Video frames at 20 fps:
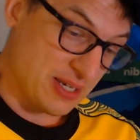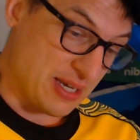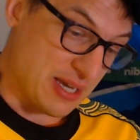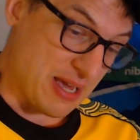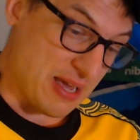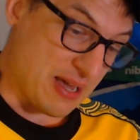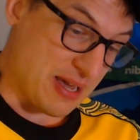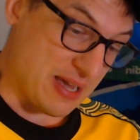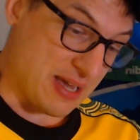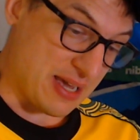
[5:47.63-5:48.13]

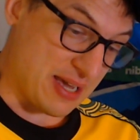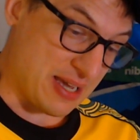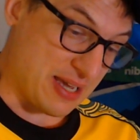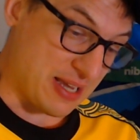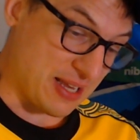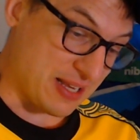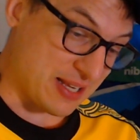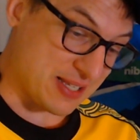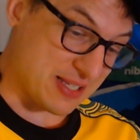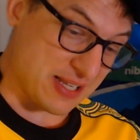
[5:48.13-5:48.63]

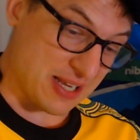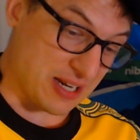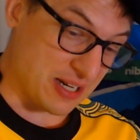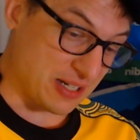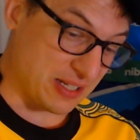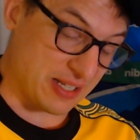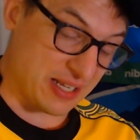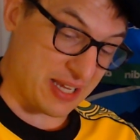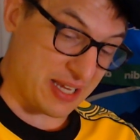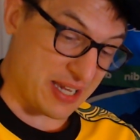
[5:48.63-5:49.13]

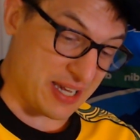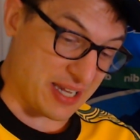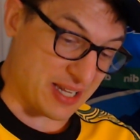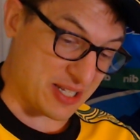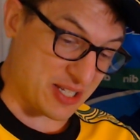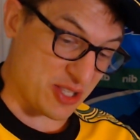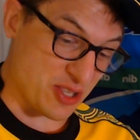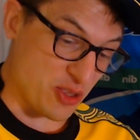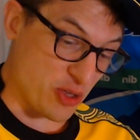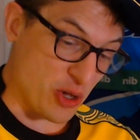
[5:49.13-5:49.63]
suddenly it's
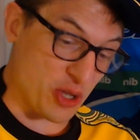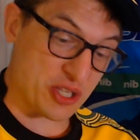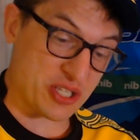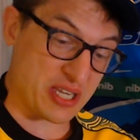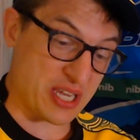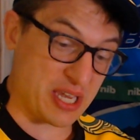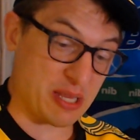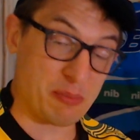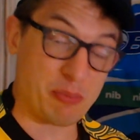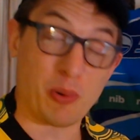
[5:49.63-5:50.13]

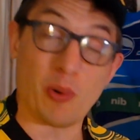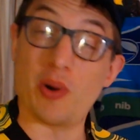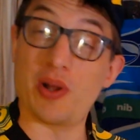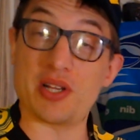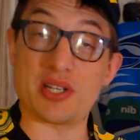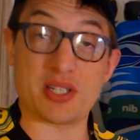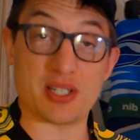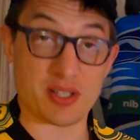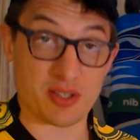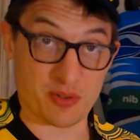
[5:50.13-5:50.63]
13
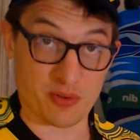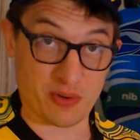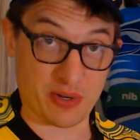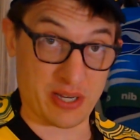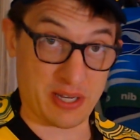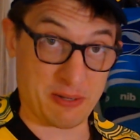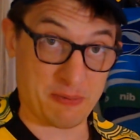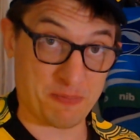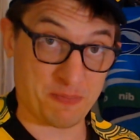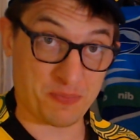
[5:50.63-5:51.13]
points to
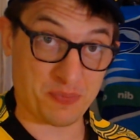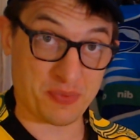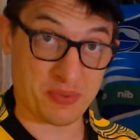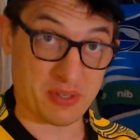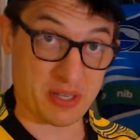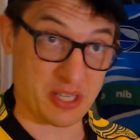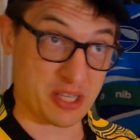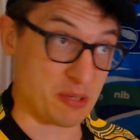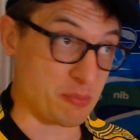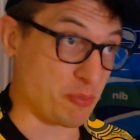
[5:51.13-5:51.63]
3.
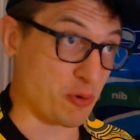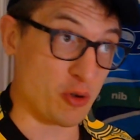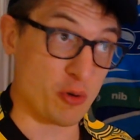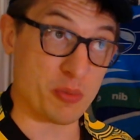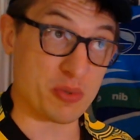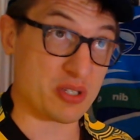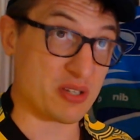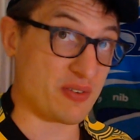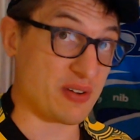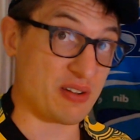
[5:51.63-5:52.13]
And the
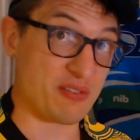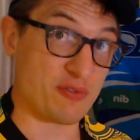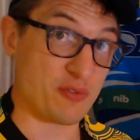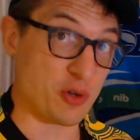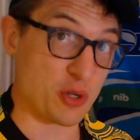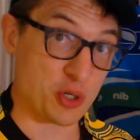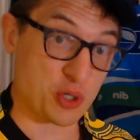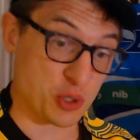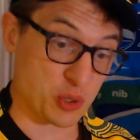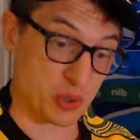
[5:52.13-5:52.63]
Pumas have had
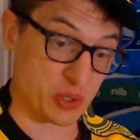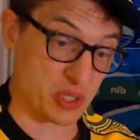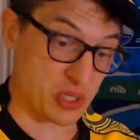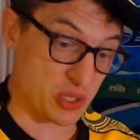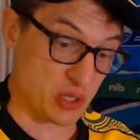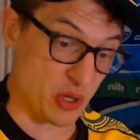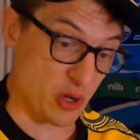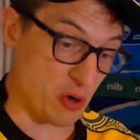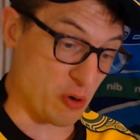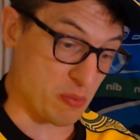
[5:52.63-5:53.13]
virtually
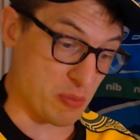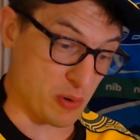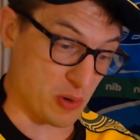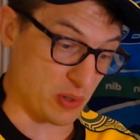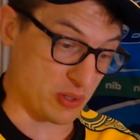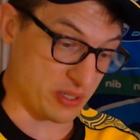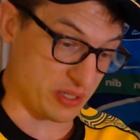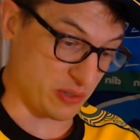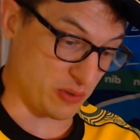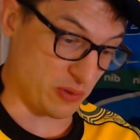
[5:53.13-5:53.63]
no
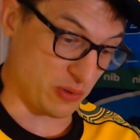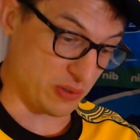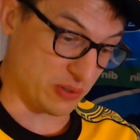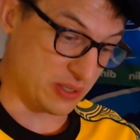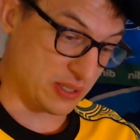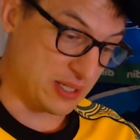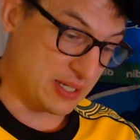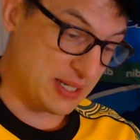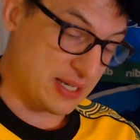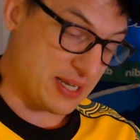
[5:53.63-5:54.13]
ball at all.
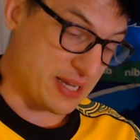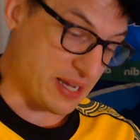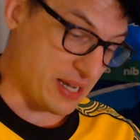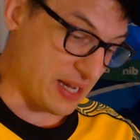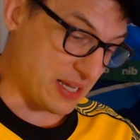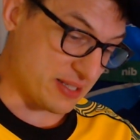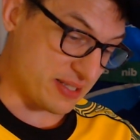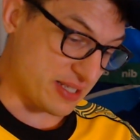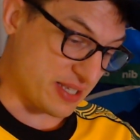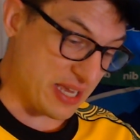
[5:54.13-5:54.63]

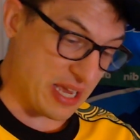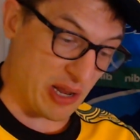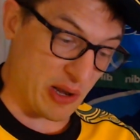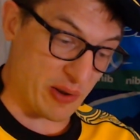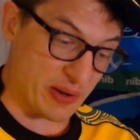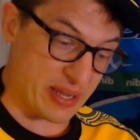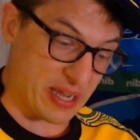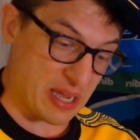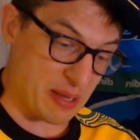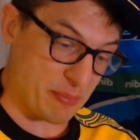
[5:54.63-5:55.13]
The yellow
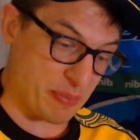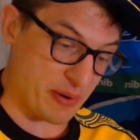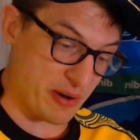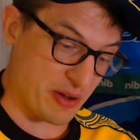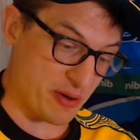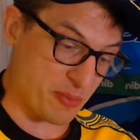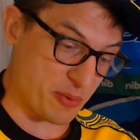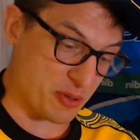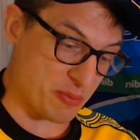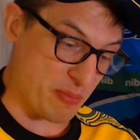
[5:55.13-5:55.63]
card
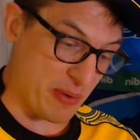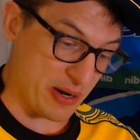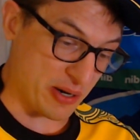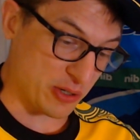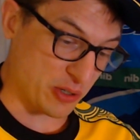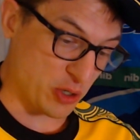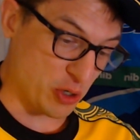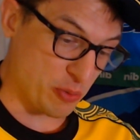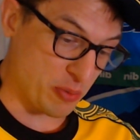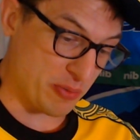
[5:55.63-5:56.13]
period with
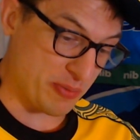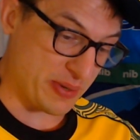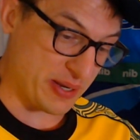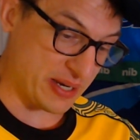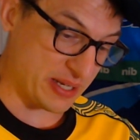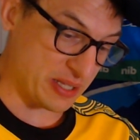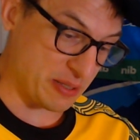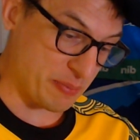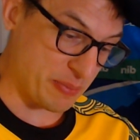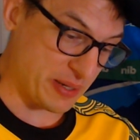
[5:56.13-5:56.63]
Michael Hooper being
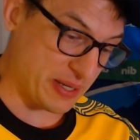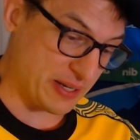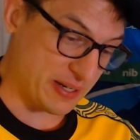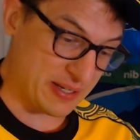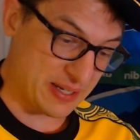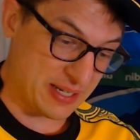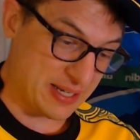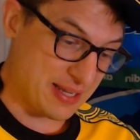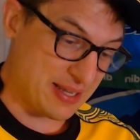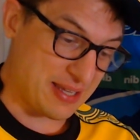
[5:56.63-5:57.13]
in the bin
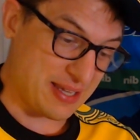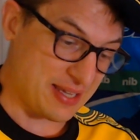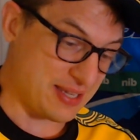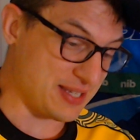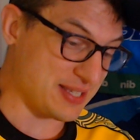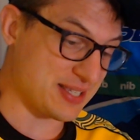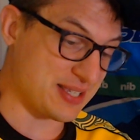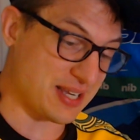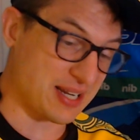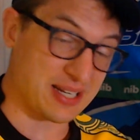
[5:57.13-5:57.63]

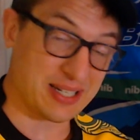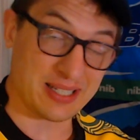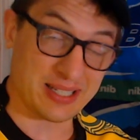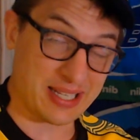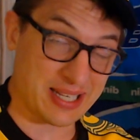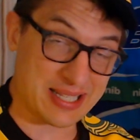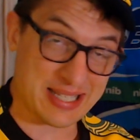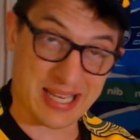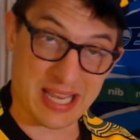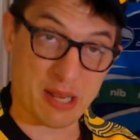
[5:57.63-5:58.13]
is suddenly
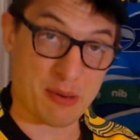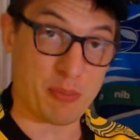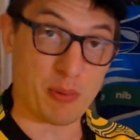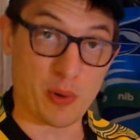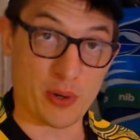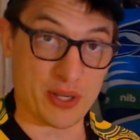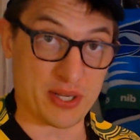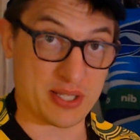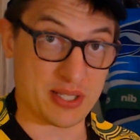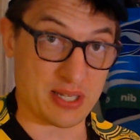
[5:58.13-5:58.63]
10
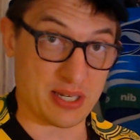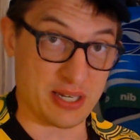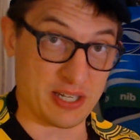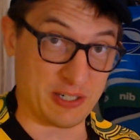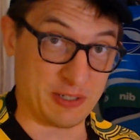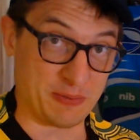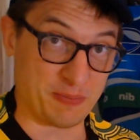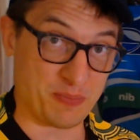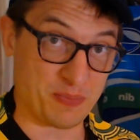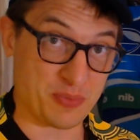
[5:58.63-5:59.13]
points to
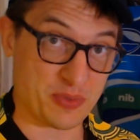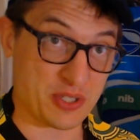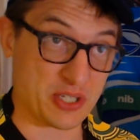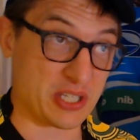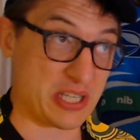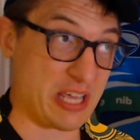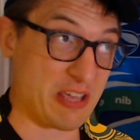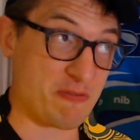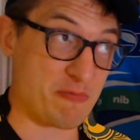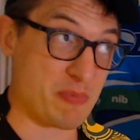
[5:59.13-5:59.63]
0. So
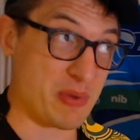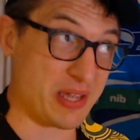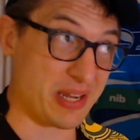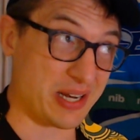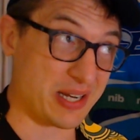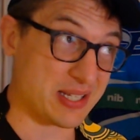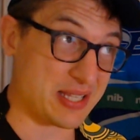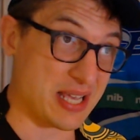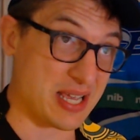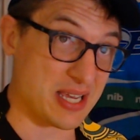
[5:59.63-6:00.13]
they've
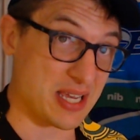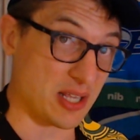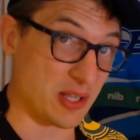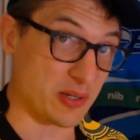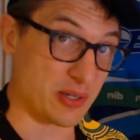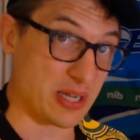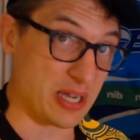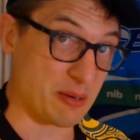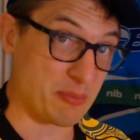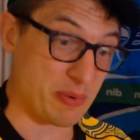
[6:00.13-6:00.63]
managed that yellow
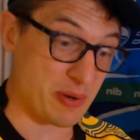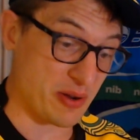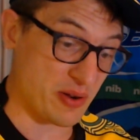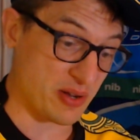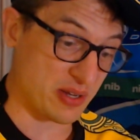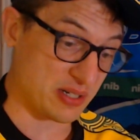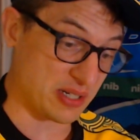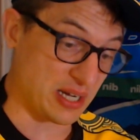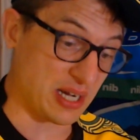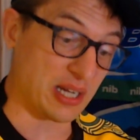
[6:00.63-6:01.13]
card
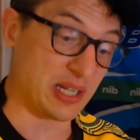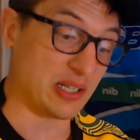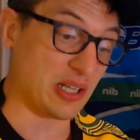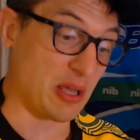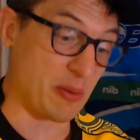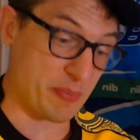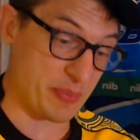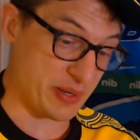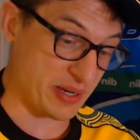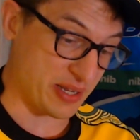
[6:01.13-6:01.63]
period a
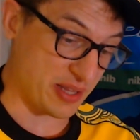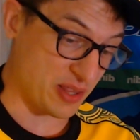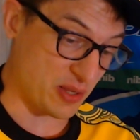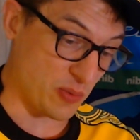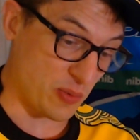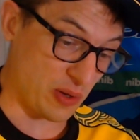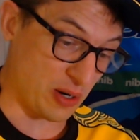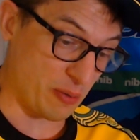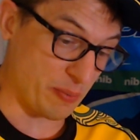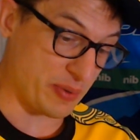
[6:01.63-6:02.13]
lot better than the
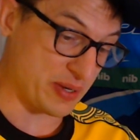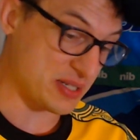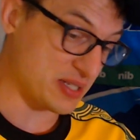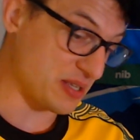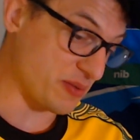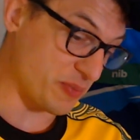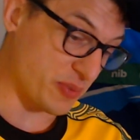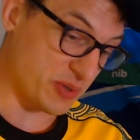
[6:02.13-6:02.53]
Wallabies did